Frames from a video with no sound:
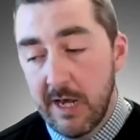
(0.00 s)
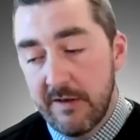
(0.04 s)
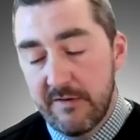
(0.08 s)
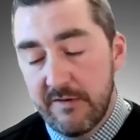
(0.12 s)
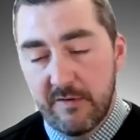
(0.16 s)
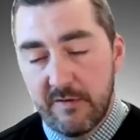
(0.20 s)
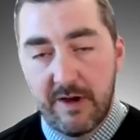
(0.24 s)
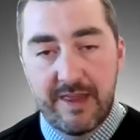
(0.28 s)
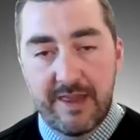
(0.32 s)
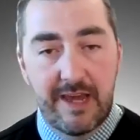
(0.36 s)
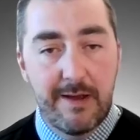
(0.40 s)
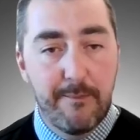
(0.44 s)

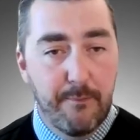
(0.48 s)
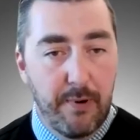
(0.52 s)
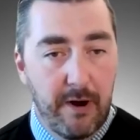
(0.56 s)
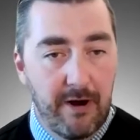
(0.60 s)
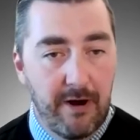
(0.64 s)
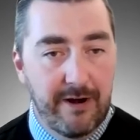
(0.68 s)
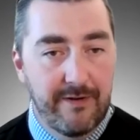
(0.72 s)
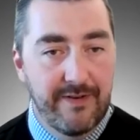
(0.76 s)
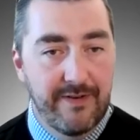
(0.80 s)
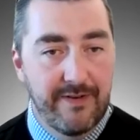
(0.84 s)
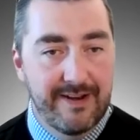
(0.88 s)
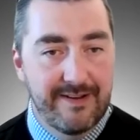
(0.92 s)
So I think
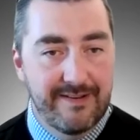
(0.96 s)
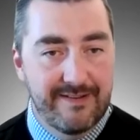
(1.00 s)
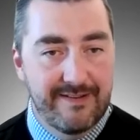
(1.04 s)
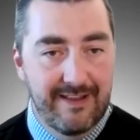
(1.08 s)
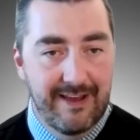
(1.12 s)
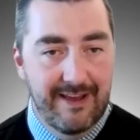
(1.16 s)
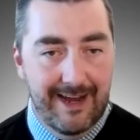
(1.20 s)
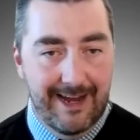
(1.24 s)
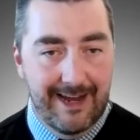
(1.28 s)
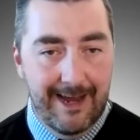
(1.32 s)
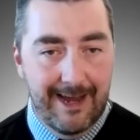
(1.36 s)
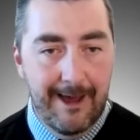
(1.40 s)
part of it is
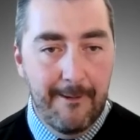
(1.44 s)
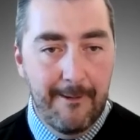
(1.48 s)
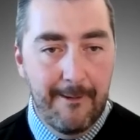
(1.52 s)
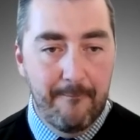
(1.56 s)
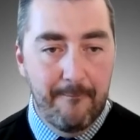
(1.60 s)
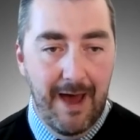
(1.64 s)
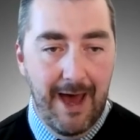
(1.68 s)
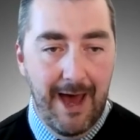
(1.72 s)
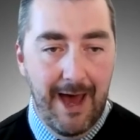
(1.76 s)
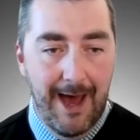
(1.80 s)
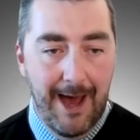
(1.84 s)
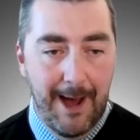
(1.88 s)
like
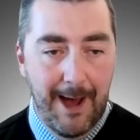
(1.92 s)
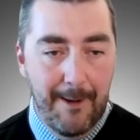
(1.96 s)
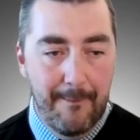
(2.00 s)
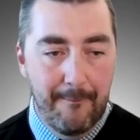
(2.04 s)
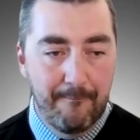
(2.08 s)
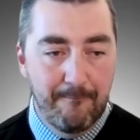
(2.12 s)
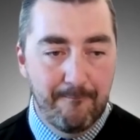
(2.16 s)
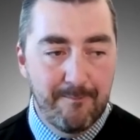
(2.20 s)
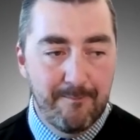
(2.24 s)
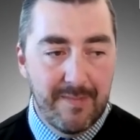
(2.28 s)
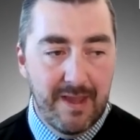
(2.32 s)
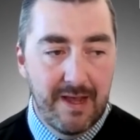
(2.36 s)

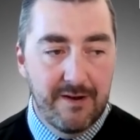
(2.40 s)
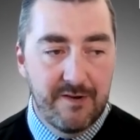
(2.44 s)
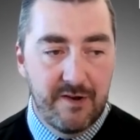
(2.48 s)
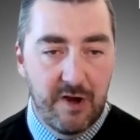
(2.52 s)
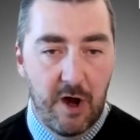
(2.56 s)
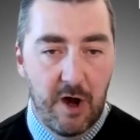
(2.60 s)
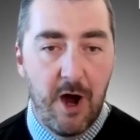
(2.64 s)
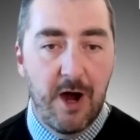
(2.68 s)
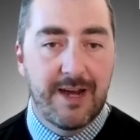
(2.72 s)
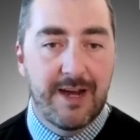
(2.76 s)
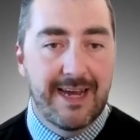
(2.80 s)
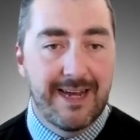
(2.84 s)

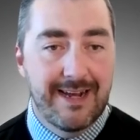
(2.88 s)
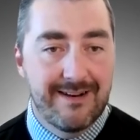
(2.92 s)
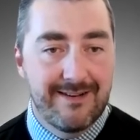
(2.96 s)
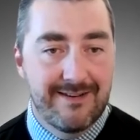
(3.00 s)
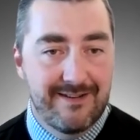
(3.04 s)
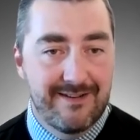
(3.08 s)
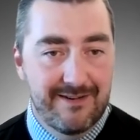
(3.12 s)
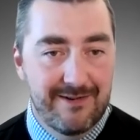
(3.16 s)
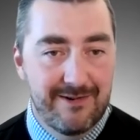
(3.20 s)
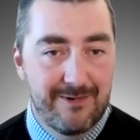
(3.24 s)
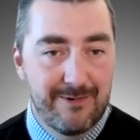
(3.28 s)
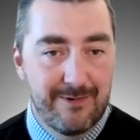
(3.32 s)
talking
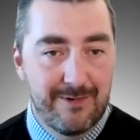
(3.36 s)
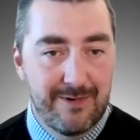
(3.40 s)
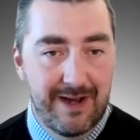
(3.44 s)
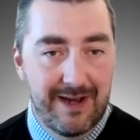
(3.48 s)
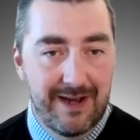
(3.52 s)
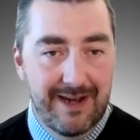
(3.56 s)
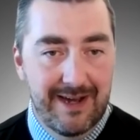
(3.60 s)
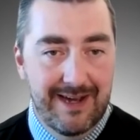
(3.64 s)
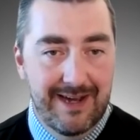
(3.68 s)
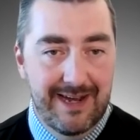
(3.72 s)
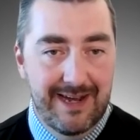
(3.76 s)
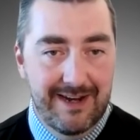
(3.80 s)
to
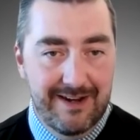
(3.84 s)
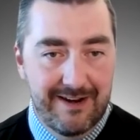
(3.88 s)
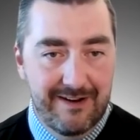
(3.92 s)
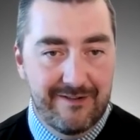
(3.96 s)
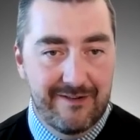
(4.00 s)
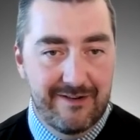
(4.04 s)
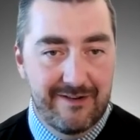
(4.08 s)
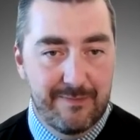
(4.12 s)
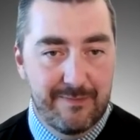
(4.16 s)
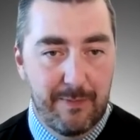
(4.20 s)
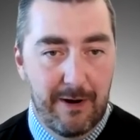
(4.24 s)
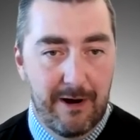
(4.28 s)

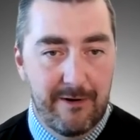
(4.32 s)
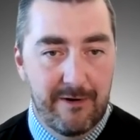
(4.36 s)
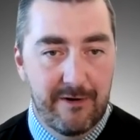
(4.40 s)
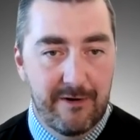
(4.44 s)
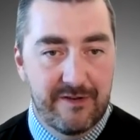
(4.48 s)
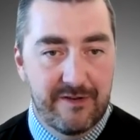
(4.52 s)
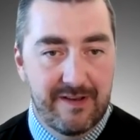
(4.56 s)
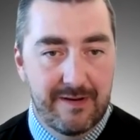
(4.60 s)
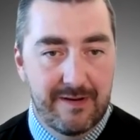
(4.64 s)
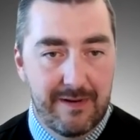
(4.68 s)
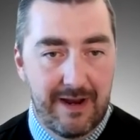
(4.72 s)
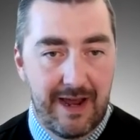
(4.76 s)
Indigenous
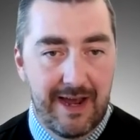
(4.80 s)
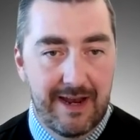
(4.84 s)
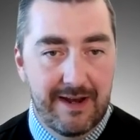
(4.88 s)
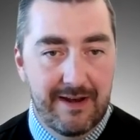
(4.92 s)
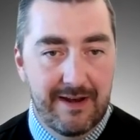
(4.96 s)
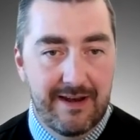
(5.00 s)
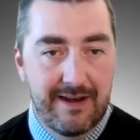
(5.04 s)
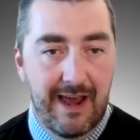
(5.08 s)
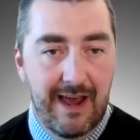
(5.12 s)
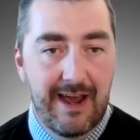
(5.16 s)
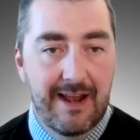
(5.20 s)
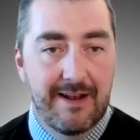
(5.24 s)
partners
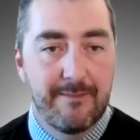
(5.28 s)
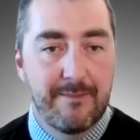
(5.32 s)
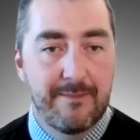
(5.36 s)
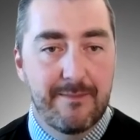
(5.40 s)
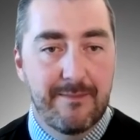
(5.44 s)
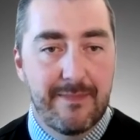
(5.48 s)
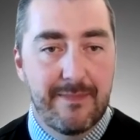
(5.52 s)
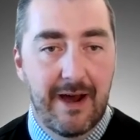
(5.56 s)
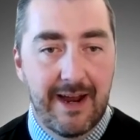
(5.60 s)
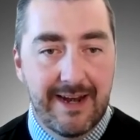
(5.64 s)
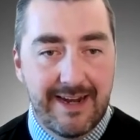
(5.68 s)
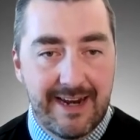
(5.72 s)

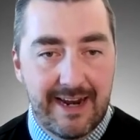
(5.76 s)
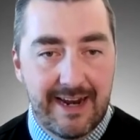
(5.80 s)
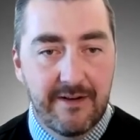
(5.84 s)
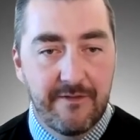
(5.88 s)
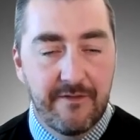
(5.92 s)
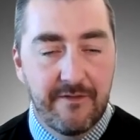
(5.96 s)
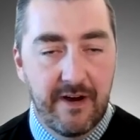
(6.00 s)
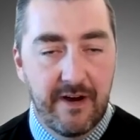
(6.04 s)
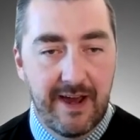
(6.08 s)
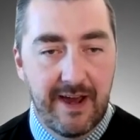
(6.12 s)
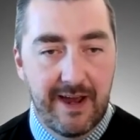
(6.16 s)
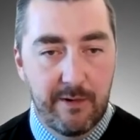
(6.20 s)
and
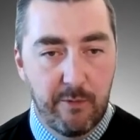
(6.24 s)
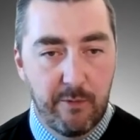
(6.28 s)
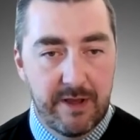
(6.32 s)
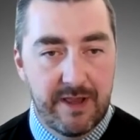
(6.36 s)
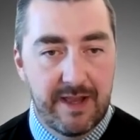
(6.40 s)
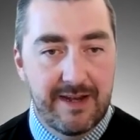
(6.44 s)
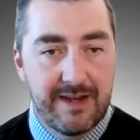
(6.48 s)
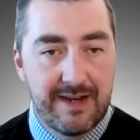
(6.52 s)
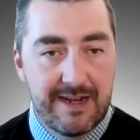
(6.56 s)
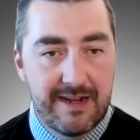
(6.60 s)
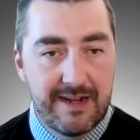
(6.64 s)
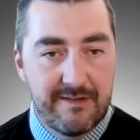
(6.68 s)
identifying
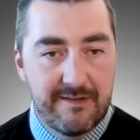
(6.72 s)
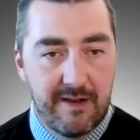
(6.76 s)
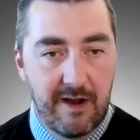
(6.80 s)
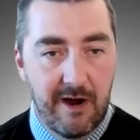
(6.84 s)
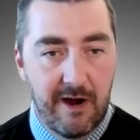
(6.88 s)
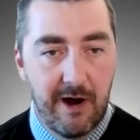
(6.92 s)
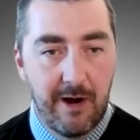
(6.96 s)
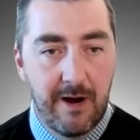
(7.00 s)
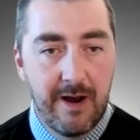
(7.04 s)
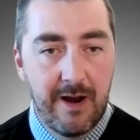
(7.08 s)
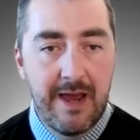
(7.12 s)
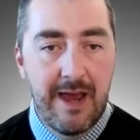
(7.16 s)
what the needs
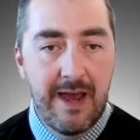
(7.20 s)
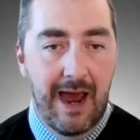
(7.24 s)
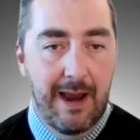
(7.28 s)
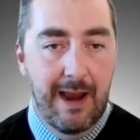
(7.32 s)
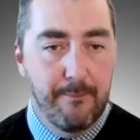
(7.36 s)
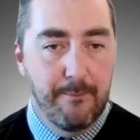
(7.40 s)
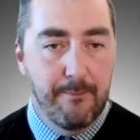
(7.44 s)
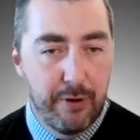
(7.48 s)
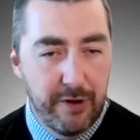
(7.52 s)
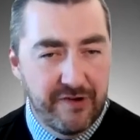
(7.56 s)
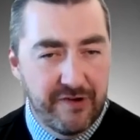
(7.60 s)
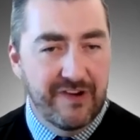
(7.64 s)
are
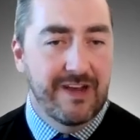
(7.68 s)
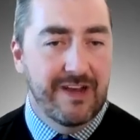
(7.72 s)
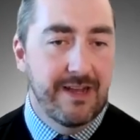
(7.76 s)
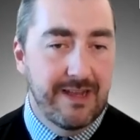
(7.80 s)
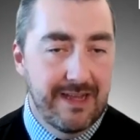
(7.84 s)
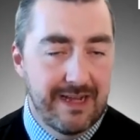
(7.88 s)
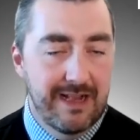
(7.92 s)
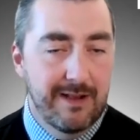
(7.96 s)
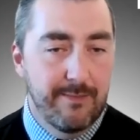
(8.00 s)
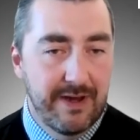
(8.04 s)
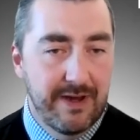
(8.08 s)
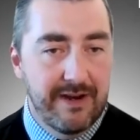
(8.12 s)
and pushing a
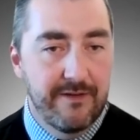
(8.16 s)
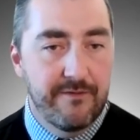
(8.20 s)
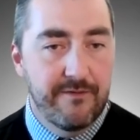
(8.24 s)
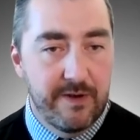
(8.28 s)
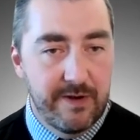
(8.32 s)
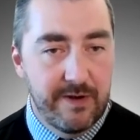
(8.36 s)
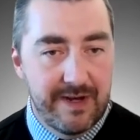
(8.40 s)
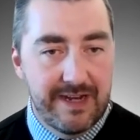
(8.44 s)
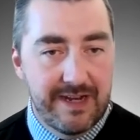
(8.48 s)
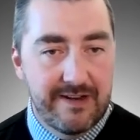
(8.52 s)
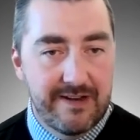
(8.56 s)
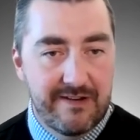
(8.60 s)
little bit if
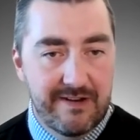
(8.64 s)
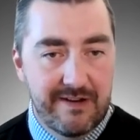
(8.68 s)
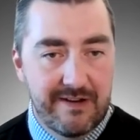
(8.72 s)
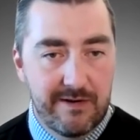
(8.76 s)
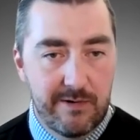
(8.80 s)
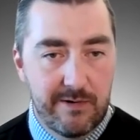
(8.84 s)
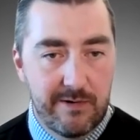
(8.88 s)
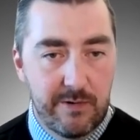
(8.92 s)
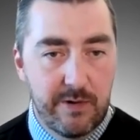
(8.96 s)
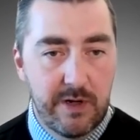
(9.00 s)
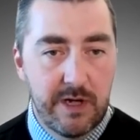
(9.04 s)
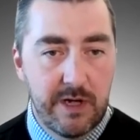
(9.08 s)
you need
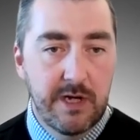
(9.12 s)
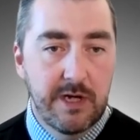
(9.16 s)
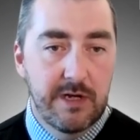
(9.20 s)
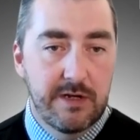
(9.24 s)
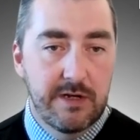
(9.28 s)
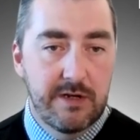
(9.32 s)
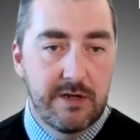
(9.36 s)
to